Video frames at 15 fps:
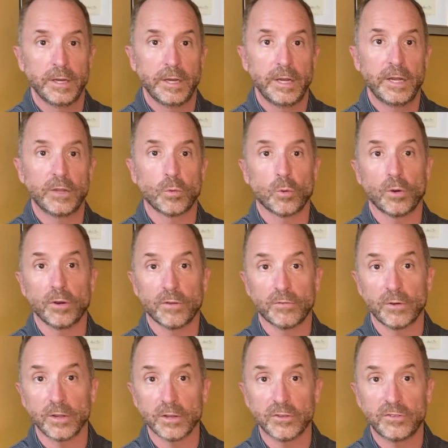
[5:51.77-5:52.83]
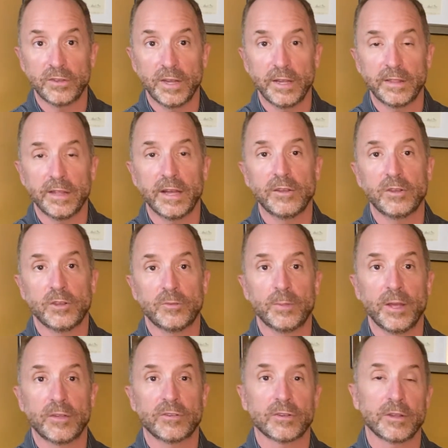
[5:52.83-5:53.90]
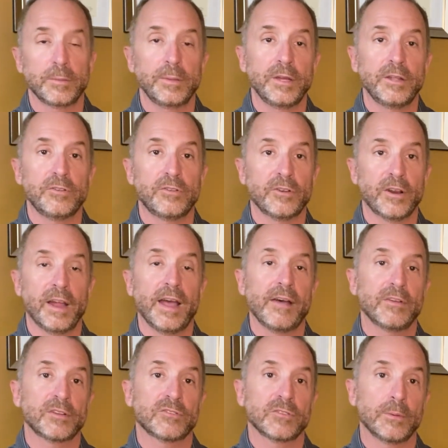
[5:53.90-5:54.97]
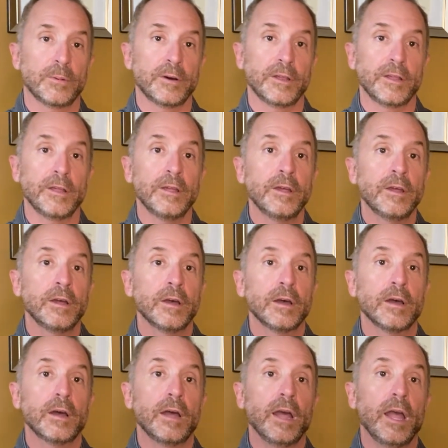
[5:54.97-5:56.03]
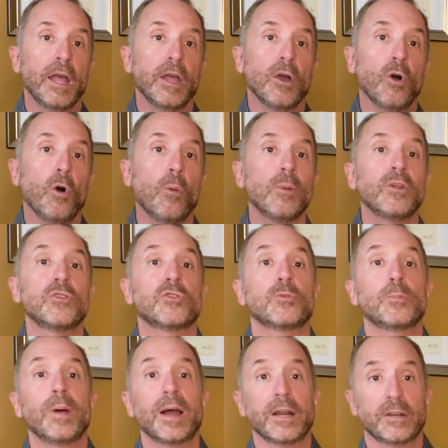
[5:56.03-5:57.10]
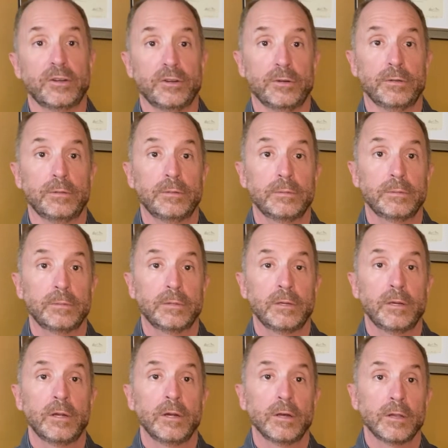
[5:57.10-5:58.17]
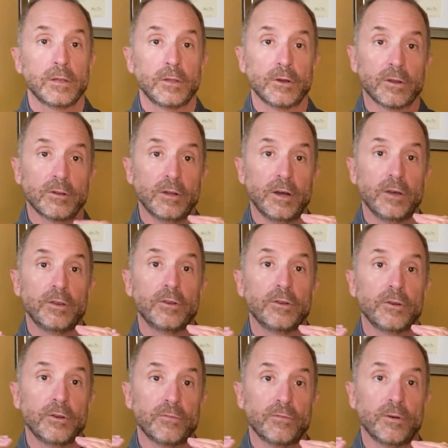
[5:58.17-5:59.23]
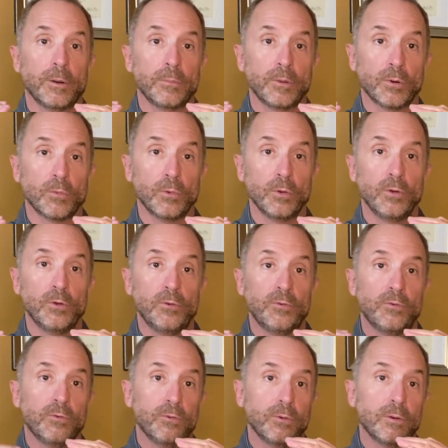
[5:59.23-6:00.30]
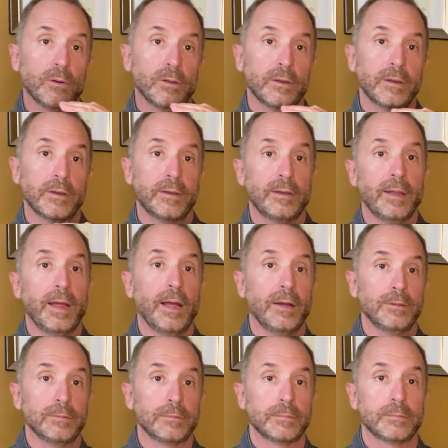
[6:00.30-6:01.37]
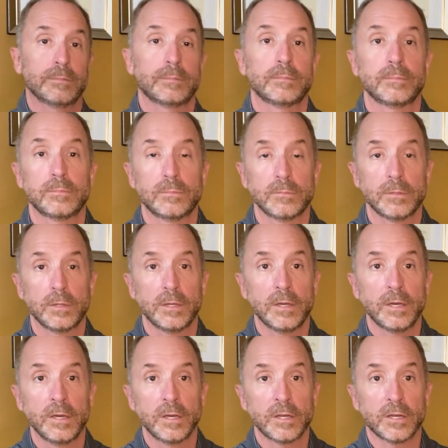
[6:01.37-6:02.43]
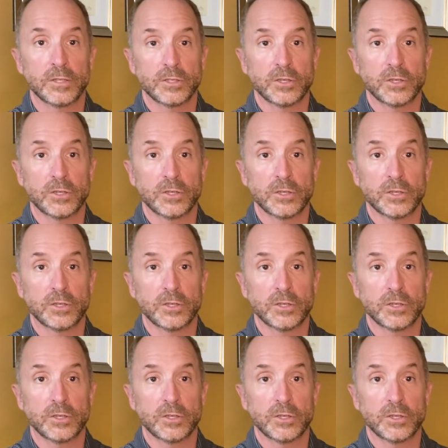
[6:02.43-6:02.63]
In the world of real estate, that just basically means you're having somebody, a home inspector, look under from your roof down. Because